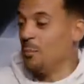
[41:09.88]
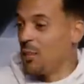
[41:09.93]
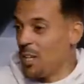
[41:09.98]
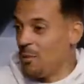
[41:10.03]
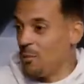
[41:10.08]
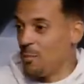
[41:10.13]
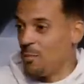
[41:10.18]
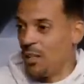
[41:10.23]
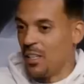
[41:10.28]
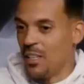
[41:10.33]
play
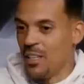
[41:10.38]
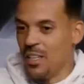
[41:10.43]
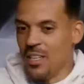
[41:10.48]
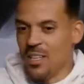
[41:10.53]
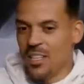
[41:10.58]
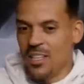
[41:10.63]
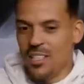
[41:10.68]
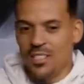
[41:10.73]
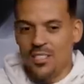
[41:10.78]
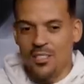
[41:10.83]
with me.
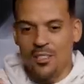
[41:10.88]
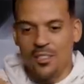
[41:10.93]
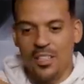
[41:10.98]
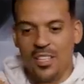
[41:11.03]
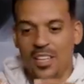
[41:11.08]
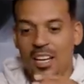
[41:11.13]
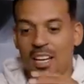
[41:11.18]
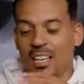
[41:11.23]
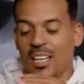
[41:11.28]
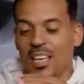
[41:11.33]
Uh-huh. So
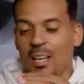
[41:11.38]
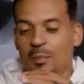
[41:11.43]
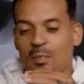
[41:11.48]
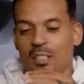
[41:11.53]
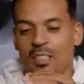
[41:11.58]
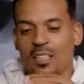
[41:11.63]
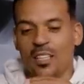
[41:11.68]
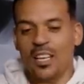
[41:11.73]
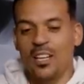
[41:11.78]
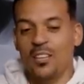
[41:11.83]
then I came
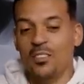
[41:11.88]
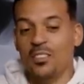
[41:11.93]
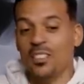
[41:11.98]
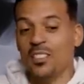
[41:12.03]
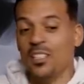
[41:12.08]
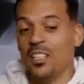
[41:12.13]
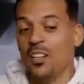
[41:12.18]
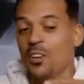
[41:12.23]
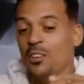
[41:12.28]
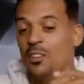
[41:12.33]
to the Lakers,
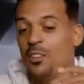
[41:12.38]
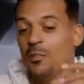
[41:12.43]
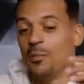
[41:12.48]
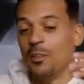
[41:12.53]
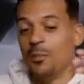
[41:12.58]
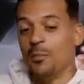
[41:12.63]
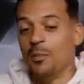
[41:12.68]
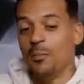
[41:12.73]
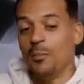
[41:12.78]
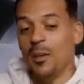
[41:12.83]
and then all the,
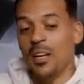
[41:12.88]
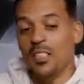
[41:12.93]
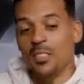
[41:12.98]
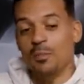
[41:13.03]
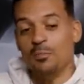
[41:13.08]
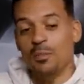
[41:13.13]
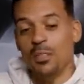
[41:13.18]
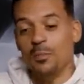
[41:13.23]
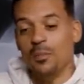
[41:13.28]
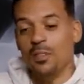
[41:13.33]
the, the
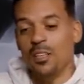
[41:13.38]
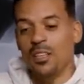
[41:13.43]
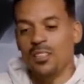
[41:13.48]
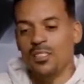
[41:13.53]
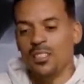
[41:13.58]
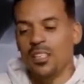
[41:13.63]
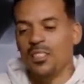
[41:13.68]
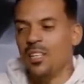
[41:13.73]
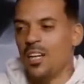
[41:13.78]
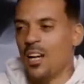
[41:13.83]
Mexican people looked
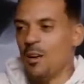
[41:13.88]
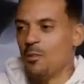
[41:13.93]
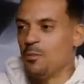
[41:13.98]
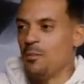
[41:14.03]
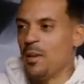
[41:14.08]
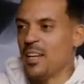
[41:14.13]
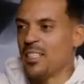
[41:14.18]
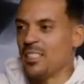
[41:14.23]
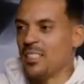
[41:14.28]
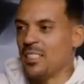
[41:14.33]
because they thought I was
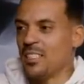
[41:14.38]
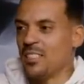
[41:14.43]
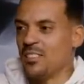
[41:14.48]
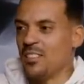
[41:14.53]
Mexican.